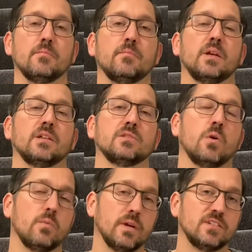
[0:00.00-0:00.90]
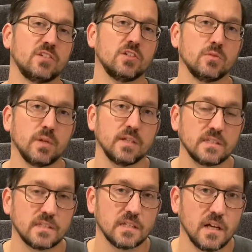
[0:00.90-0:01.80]
Because what we do
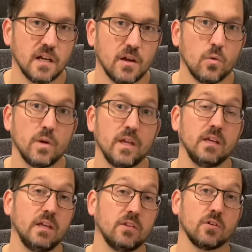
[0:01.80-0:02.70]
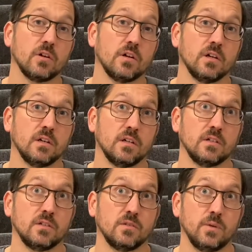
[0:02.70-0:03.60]
is we either
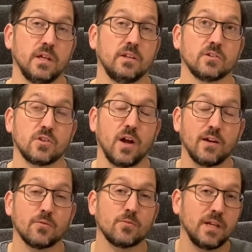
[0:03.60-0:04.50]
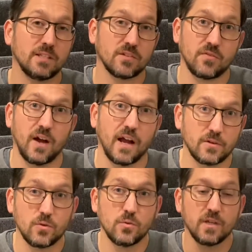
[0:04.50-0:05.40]
try to redefine
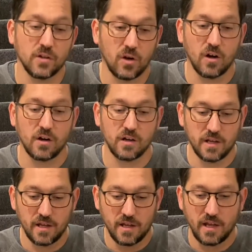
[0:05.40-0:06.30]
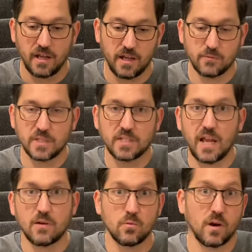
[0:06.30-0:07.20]
who we are, and we
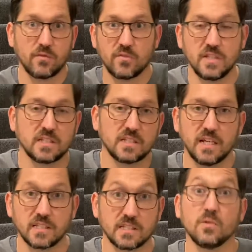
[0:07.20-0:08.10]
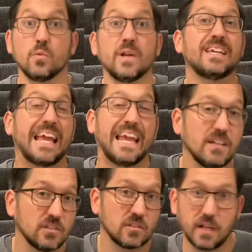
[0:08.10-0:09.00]
take one of these things that we
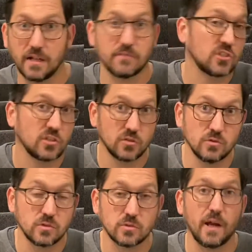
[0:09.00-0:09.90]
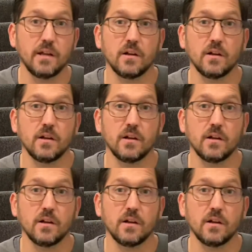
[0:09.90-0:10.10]
can kind of choose, right?